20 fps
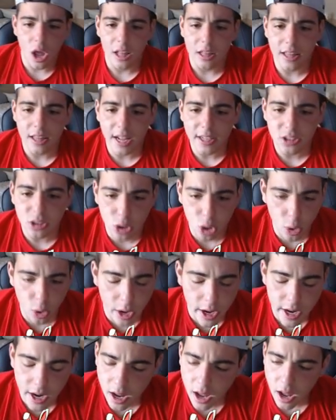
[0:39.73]
Let's do
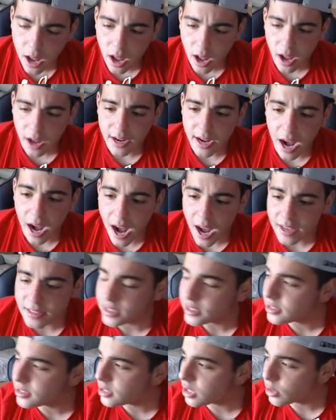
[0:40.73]
it. Guys,
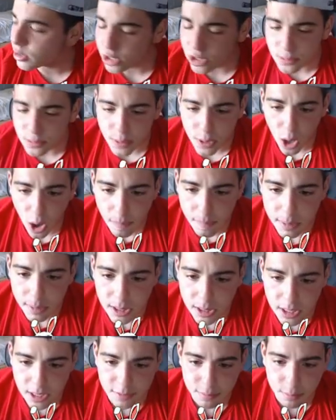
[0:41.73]
this series has been
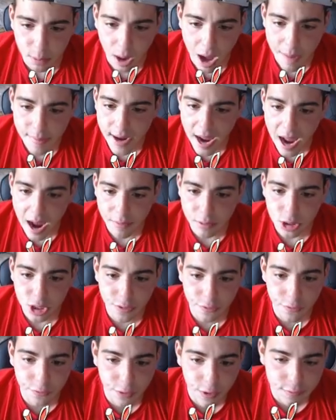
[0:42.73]
unbelievable. I've been
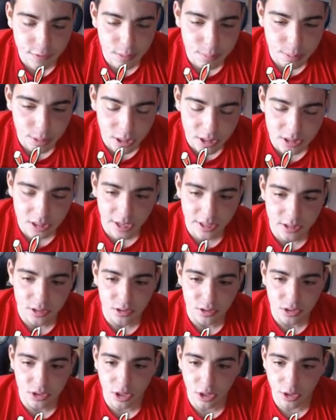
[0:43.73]
averaging 50 plus likes
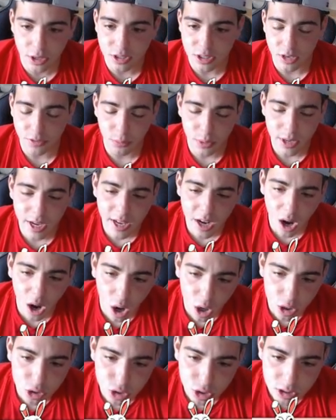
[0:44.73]
in the series. If we hit
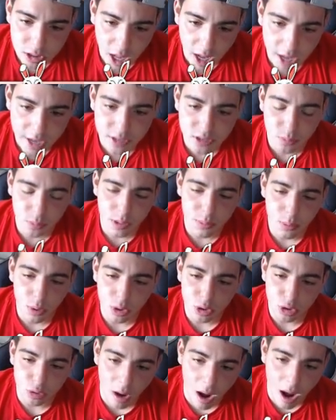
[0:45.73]
100 likes, we
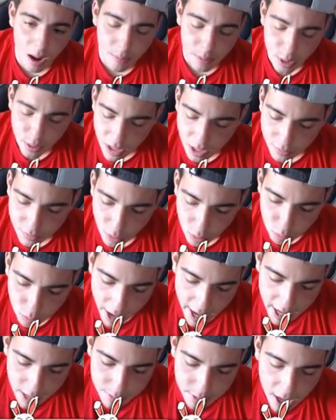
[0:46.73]
will drop, we will give a
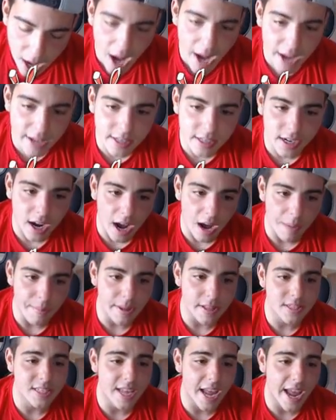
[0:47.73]
random guy in the
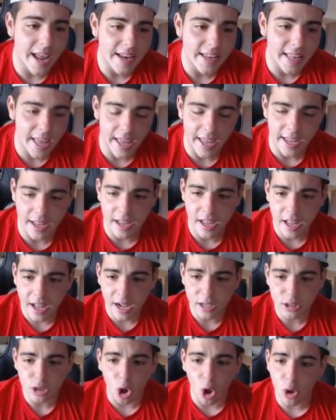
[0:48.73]
comments 10k.
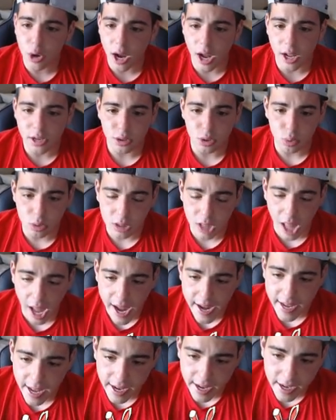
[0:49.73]
That's all you gotta do.
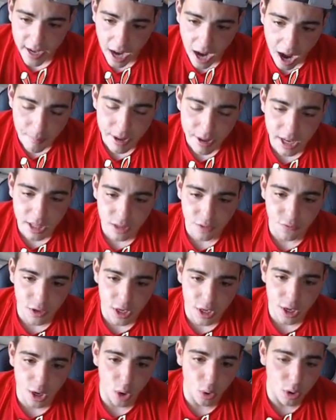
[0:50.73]
Like and comment in the
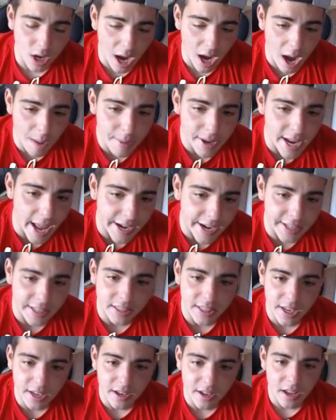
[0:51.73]
video. Comment
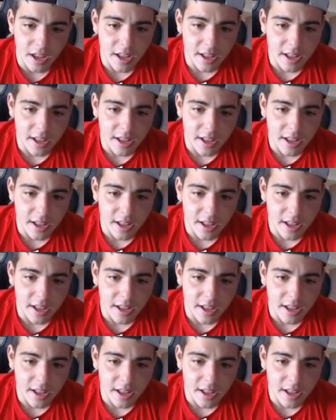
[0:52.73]
anything,